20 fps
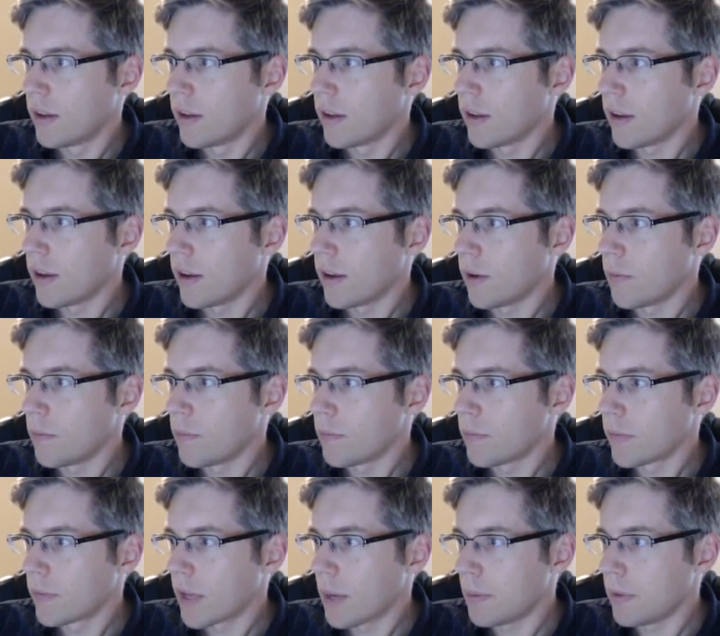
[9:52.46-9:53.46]
a
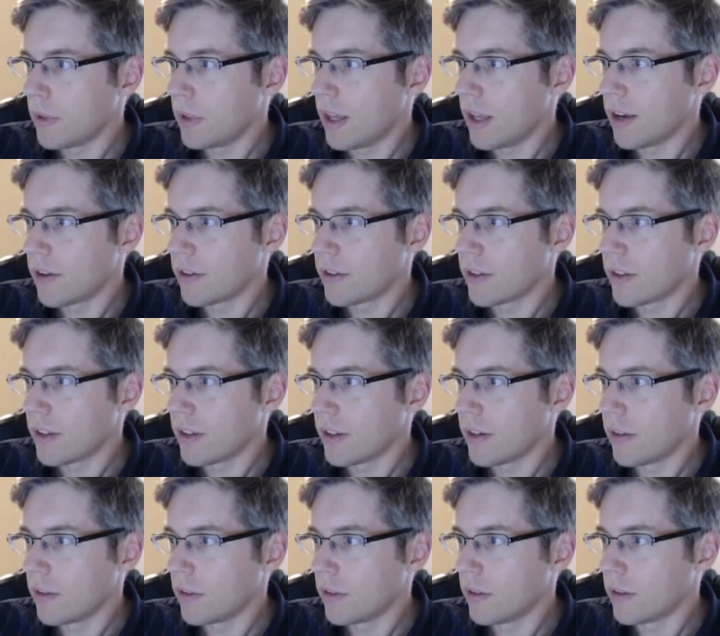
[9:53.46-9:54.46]
couple of layers that
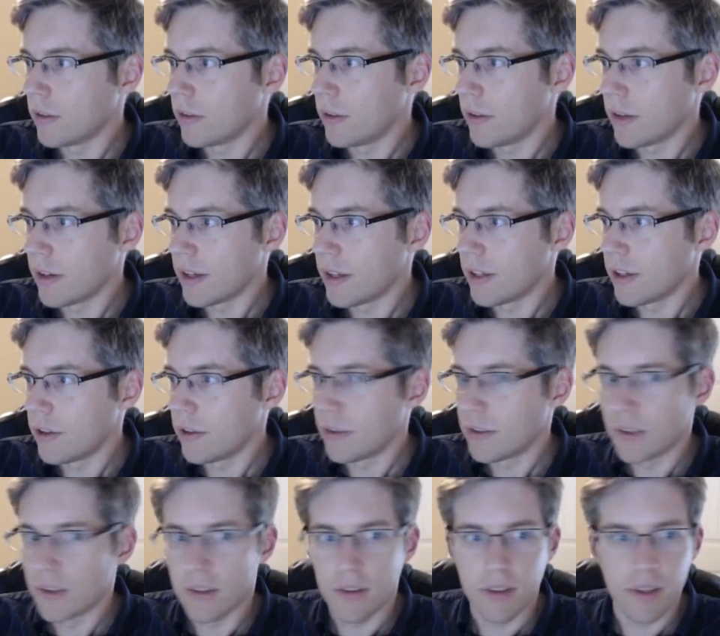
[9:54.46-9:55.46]
you can
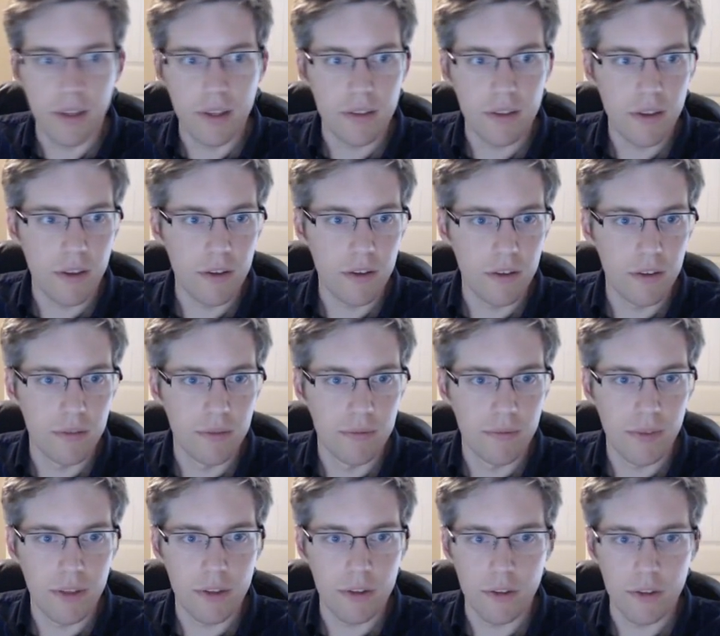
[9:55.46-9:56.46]
use. These are
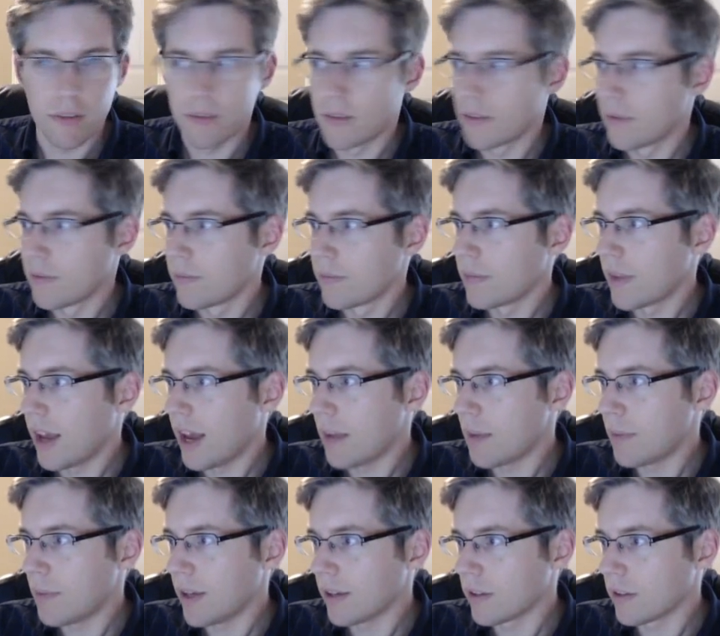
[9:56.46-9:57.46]

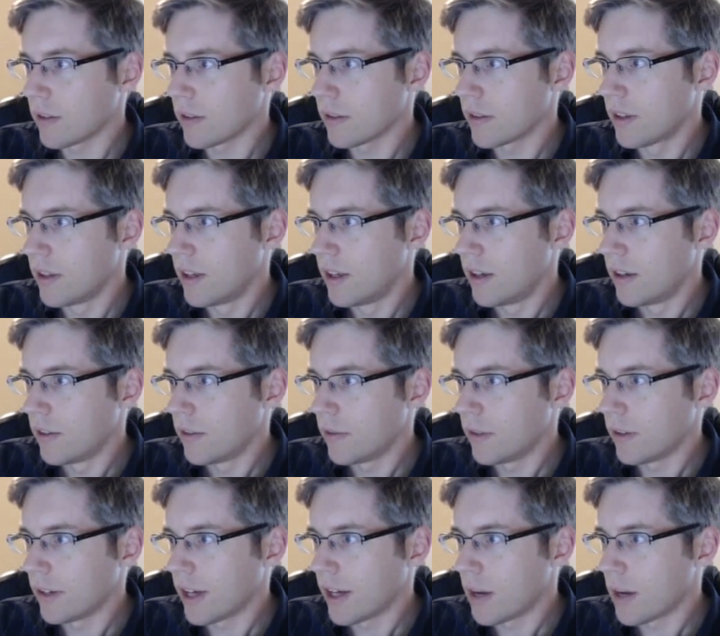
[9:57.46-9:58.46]
hot pixels. We
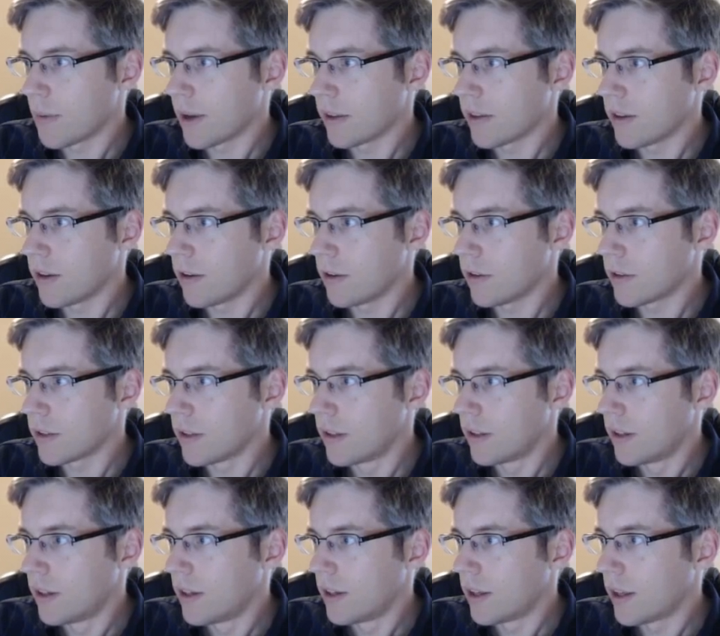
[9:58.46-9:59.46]
don't care about those.
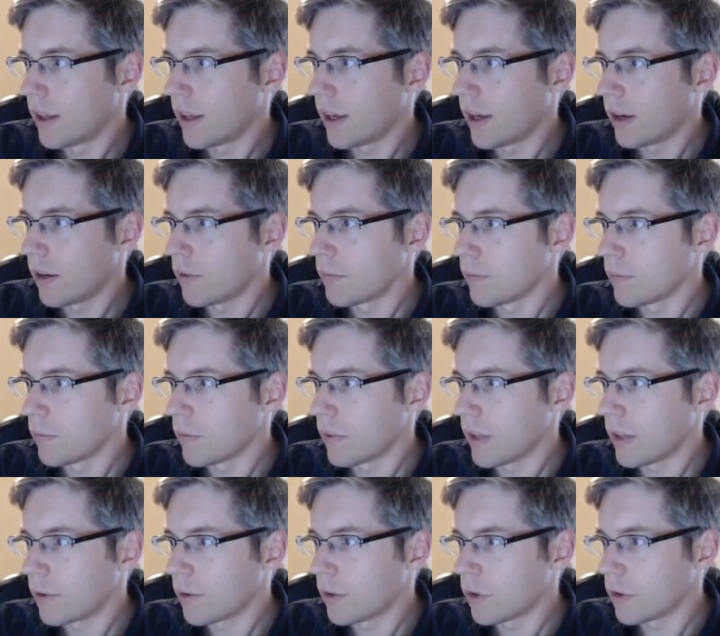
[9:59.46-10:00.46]
when I
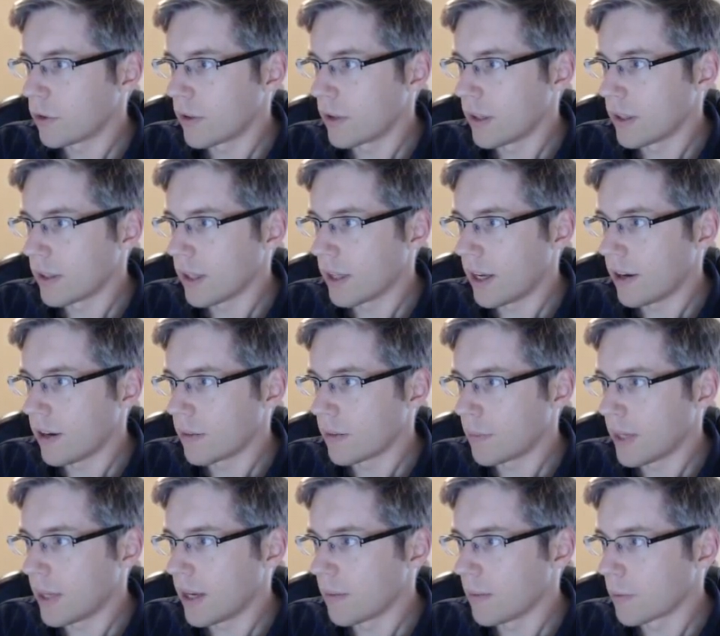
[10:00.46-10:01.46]
switch to this layer, it
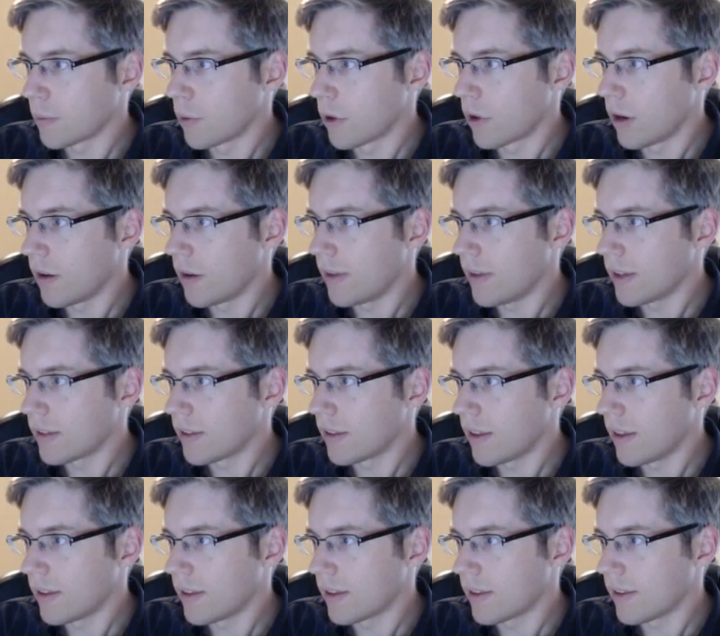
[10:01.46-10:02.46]
becomes more obvious that
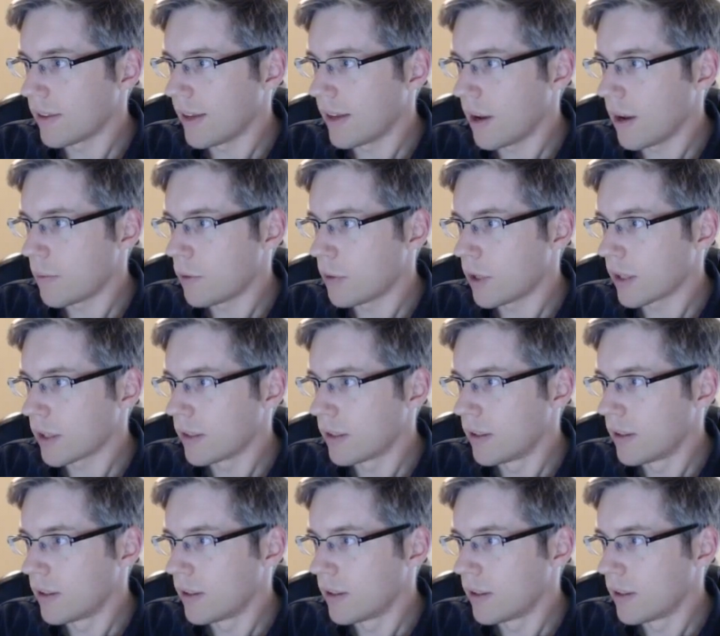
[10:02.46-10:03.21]
this is the object.